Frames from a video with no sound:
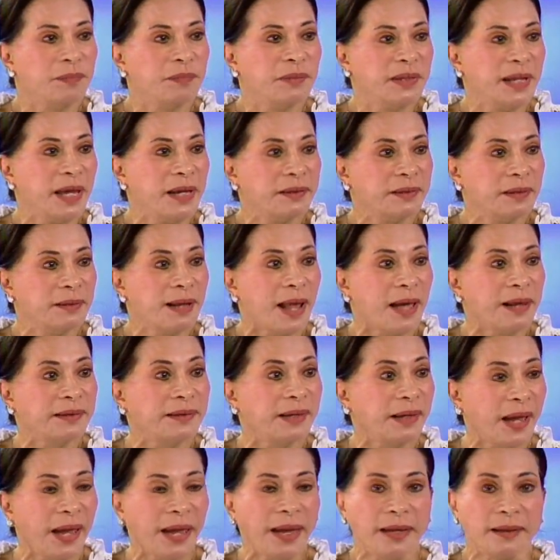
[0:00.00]
in eighteen
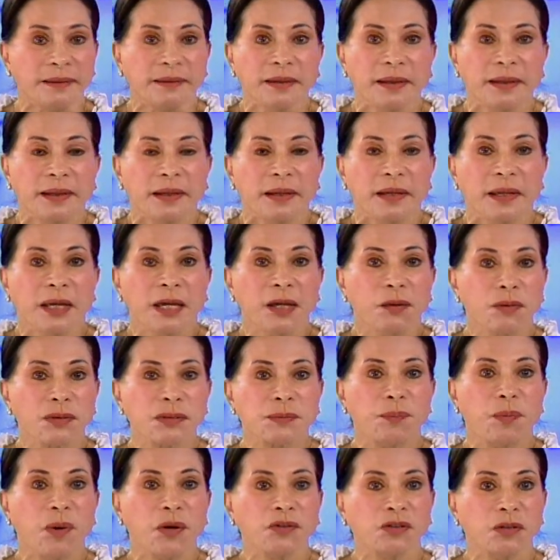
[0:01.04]
ninety-eight. Yeah. He
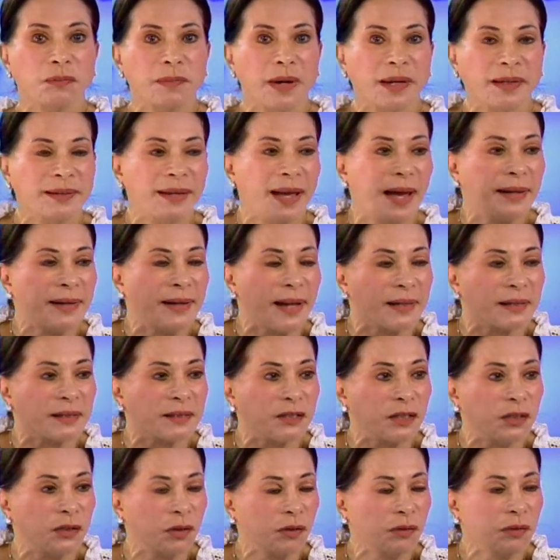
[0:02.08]
was brought to
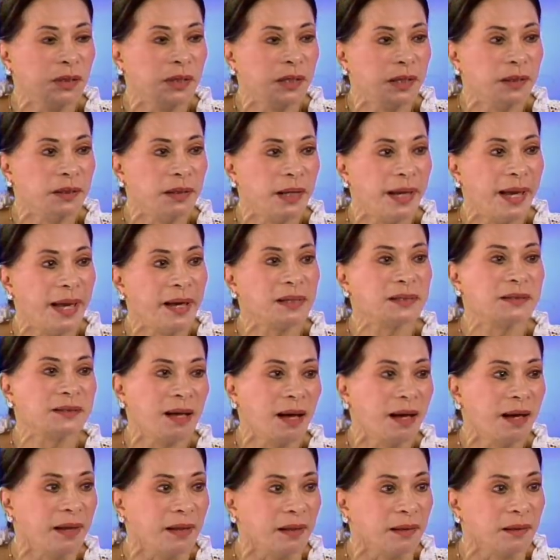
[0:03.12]
Marianas, you know,
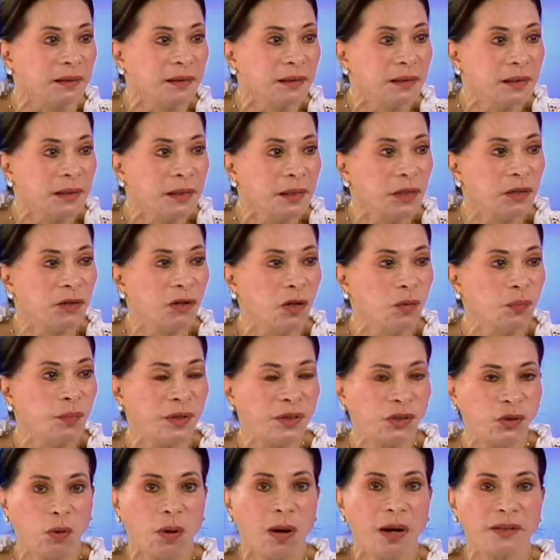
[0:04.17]
exile. You know,
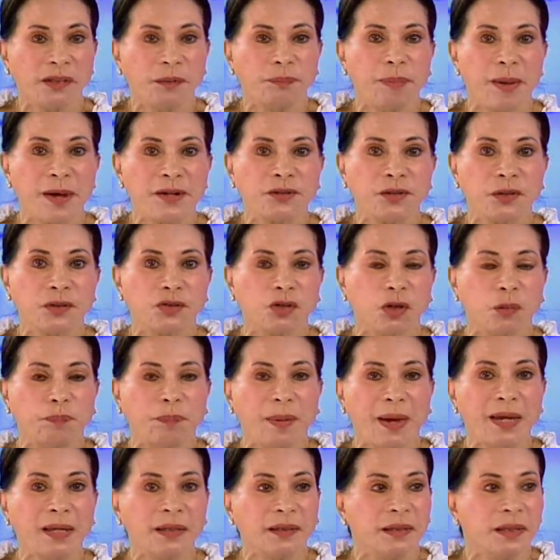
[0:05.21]
with two other patriots who
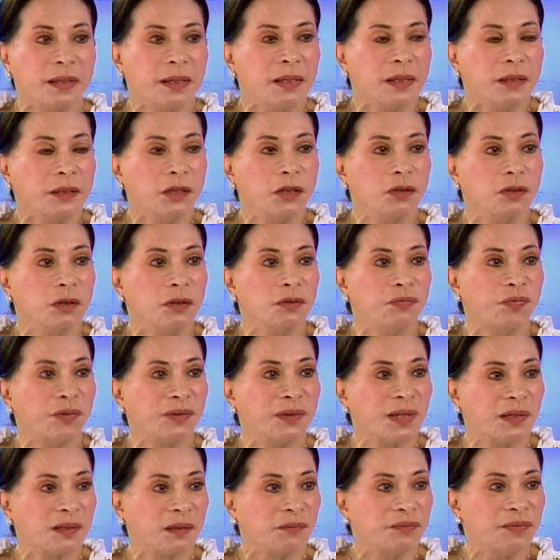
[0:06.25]
paid, you know, for
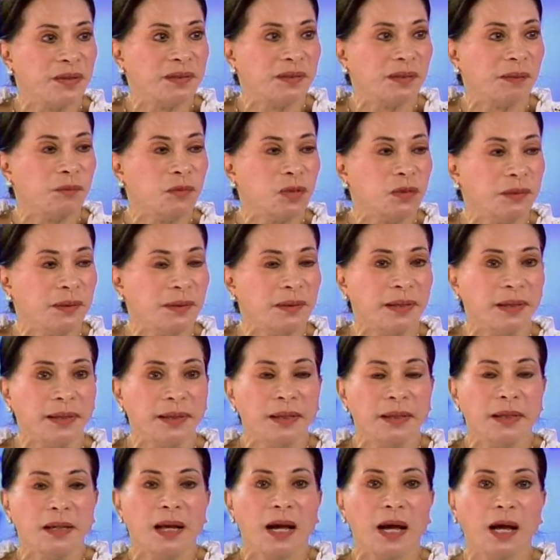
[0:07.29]
the Cavite
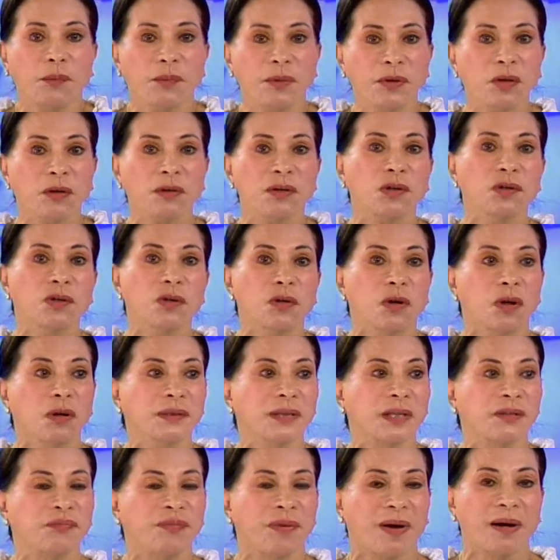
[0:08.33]
Mutiny. Are we going to go all
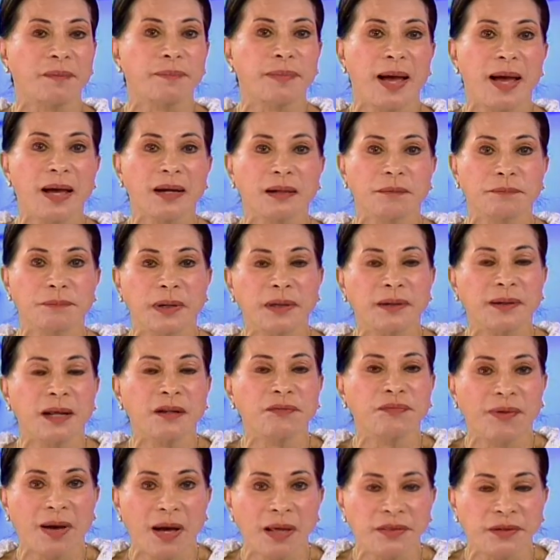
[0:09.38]
that far back? My
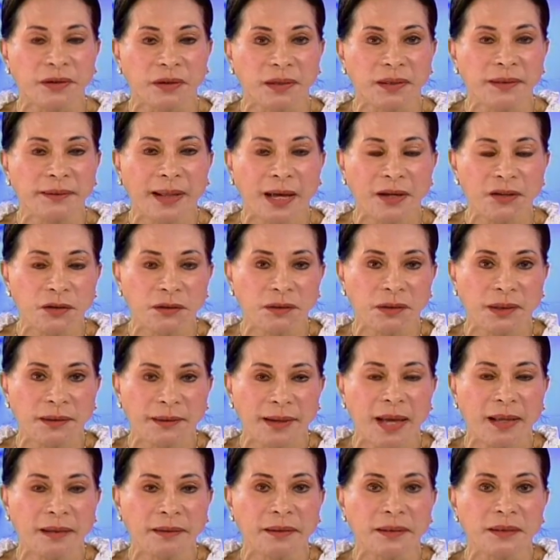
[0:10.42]
grandfather, Dayot
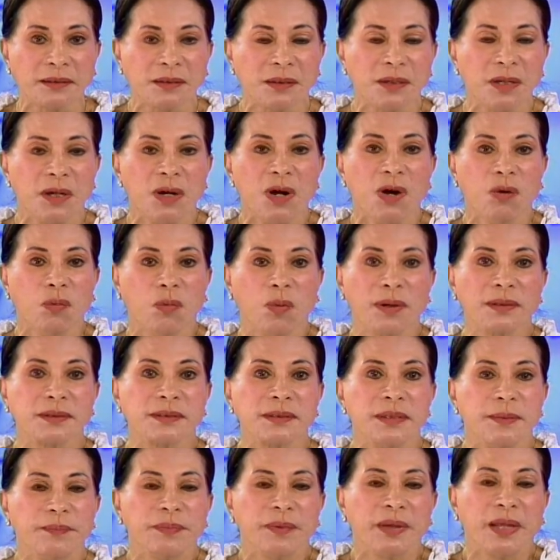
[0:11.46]
Hernandez,
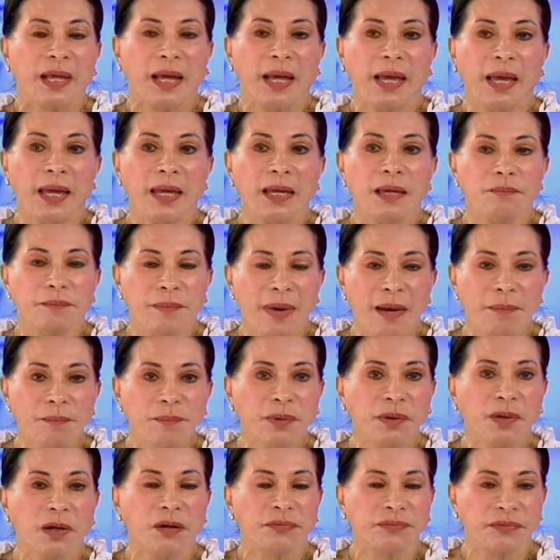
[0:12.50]
was a
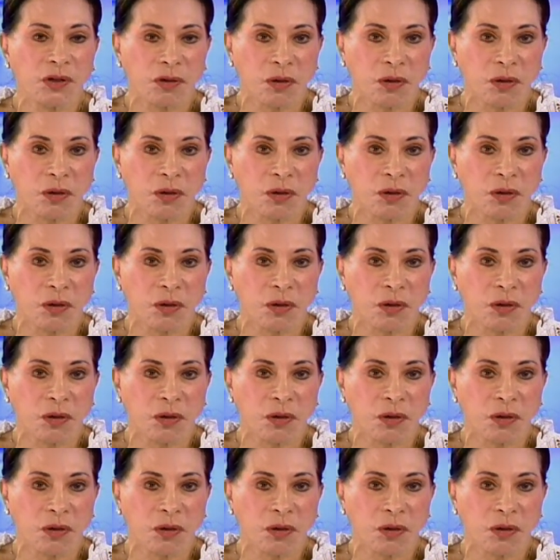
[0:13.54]
member of the